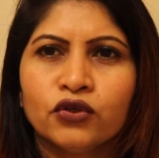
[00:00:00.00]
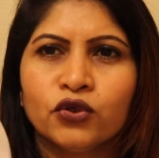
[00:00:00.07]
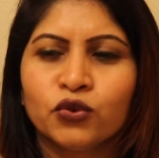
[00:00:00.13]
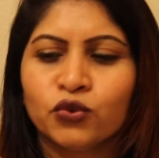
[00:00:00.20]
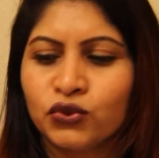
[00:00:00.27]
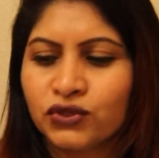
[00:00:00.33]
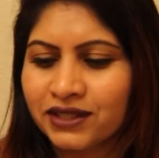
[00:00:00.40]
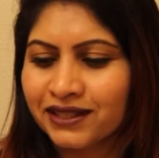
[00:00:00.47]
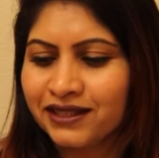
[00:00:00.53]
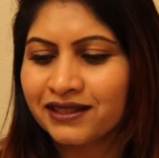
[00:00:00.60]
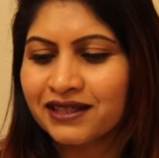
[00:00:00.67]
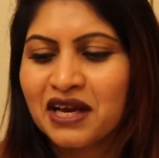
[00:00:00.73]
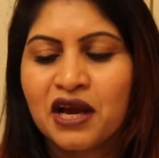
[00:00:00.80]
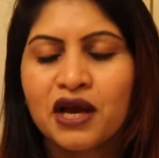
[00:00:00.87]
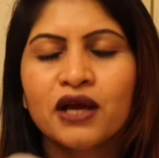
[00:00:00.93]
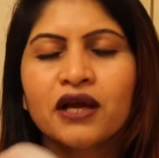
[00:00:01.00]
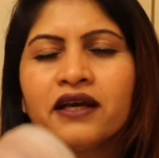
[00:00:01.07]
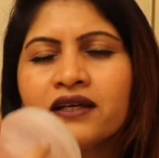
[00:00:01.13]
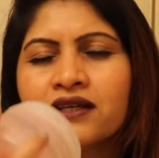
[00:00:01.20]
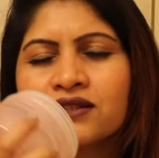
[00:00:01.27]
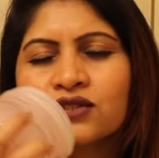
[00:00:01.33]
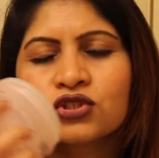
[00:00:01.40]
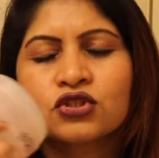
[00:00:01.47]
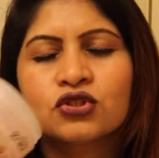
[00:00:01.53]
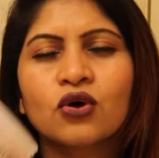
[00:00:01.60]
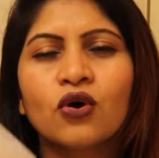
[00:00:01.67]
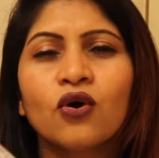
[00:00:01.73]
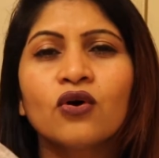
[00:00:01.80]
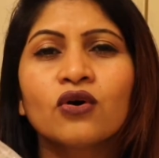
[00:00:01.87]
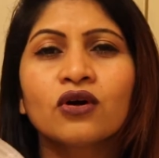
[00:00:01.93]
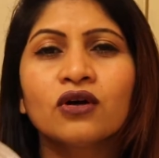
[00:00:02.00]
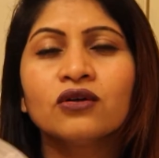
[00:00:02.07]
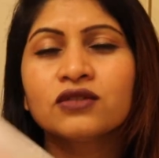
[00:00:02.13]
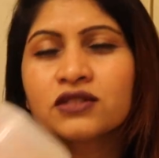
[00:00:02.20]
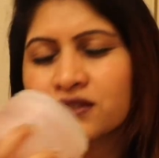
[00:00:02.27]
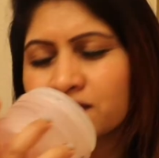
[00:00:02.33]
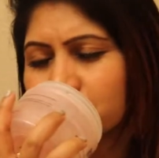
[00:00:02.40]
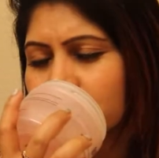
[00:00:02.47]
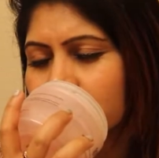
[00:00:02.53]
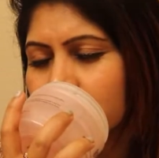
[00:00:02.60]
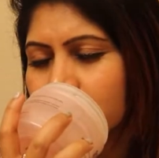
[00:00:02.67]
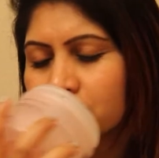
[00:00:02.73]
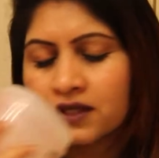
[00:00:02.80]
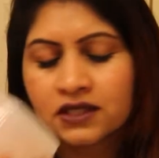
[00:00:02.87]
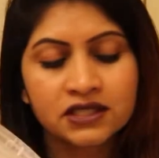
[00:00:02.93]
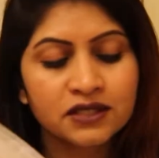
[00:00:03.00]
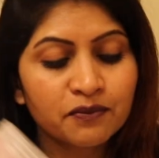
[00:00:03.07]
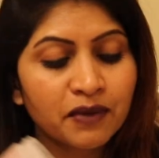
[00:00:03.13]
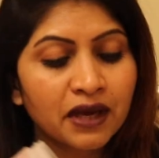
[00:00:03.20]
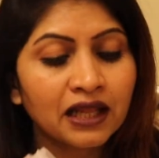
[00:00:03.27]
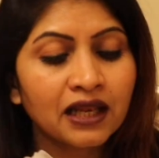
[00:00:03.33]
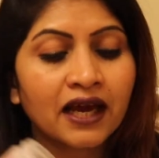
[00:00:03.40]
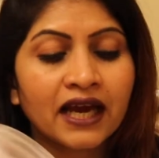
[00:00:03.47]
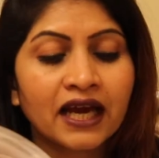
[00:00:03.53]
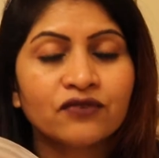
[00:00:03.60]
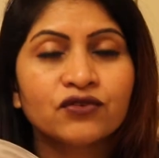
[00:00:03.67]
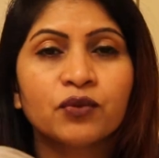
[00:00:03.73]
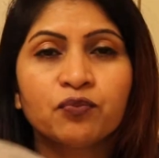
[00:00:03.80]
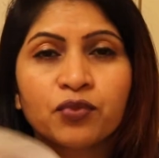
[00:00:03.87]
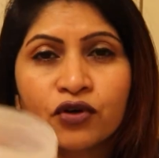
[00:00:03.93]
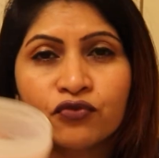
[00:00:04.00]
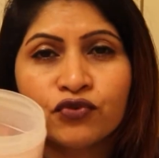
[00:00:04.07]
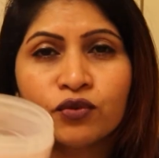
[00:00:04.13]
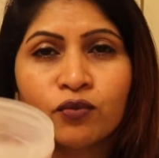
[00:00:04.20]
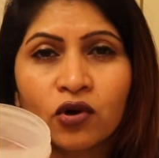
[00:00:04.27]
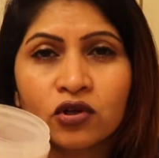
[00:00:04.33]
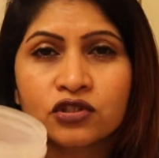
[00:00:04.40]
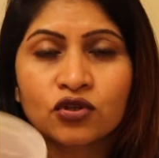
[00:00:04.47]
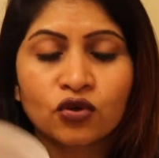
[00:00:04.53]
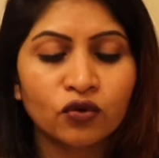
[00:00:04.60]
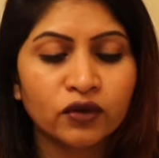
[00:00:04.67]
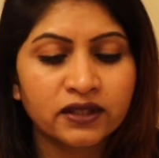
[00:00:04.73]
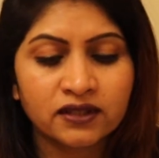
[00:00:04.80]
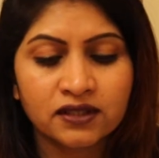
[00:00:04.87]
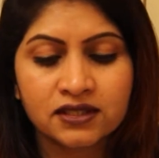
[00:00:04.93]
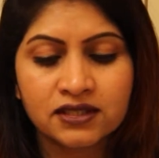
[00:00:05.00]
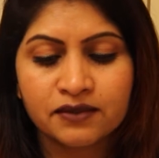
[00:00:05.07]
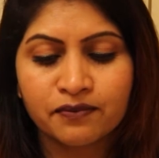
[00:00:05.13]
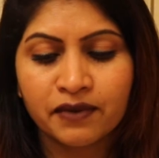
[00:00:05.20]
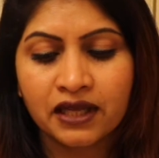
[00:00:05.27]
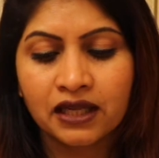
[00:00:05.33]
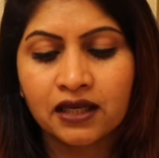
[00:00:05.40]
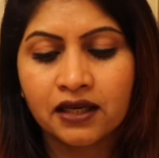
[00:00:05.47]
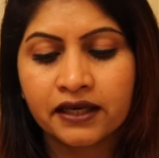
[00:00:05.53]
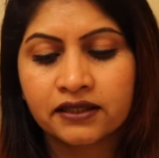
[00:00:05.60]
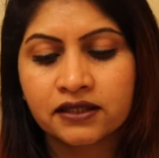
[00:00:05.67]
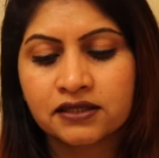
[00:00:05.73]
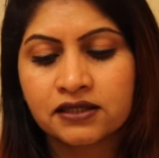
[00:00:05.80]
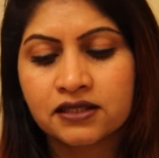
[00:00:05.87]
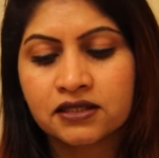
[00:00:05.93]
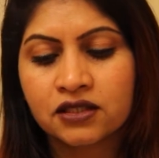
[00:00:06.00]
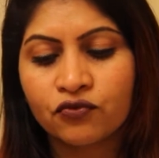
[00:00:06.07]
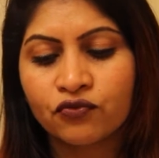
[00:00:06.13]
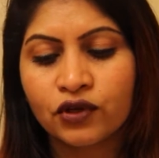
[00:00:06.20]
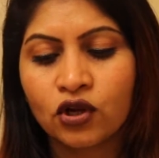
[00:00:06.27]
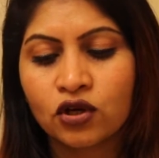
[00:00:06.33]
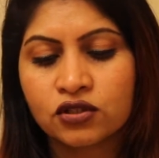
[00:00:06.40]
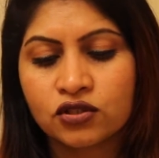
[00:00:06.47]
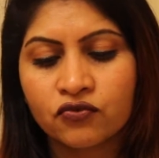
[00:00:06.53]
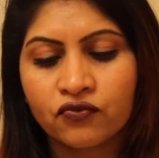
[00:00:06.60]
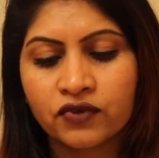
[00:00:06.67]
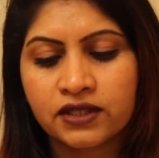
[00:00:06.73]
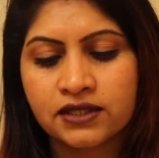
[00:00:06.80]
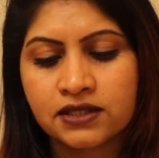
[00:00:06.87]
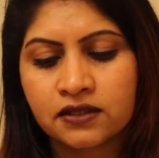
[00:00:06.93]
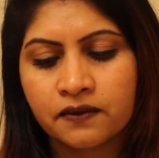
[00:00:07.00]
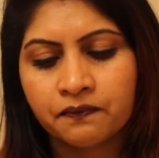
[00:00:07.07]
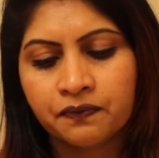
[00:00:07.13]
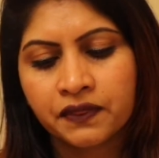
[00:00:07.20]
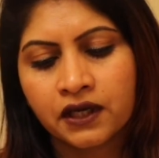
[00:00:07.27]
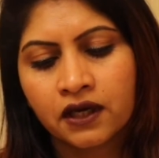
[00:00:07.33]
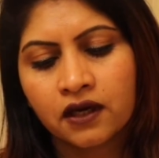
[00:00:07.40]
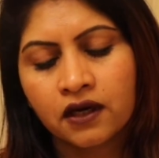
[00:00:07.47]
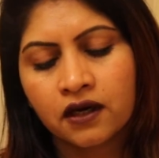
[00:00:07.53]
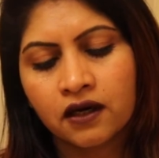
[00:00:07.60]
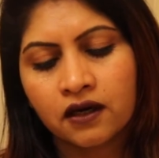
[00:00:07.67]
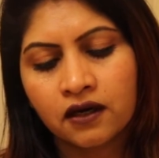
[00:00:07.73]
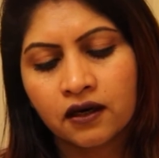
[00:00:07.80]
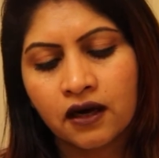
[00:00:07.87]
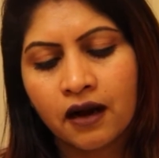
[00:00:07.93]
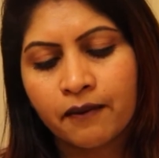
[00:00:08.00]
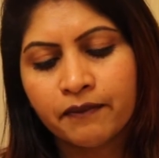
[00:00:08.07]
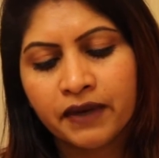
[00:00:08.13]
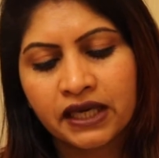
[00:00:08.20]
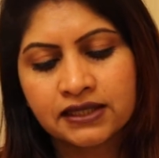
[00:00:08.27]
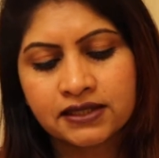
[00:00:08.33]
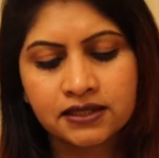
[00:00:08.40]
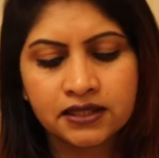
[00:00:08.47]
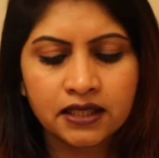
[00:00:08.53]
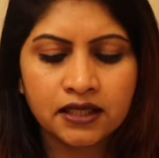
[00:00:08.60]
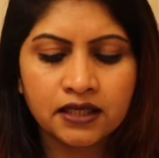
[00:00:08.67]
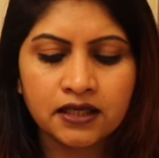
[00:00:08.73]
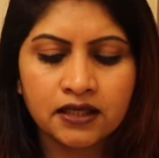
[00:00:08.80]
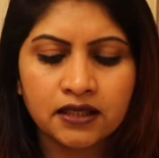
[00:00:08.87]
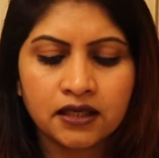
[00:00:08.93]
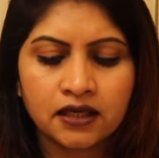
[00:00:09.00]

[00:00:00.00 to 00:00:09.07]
use it. It is so good smell. I have the perfume also in this smell and this is the Philosophies. Uh, amazing